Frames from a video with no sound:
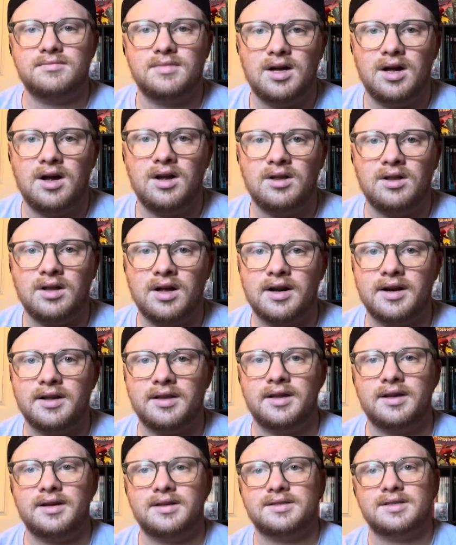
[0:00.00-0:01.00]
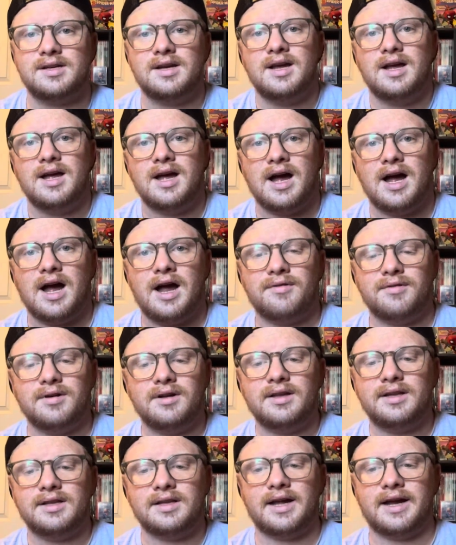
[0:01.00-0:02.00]
a lot of things. I
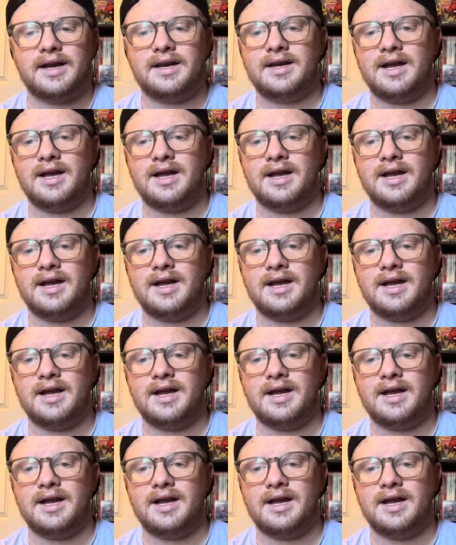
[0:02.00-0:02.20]
really liked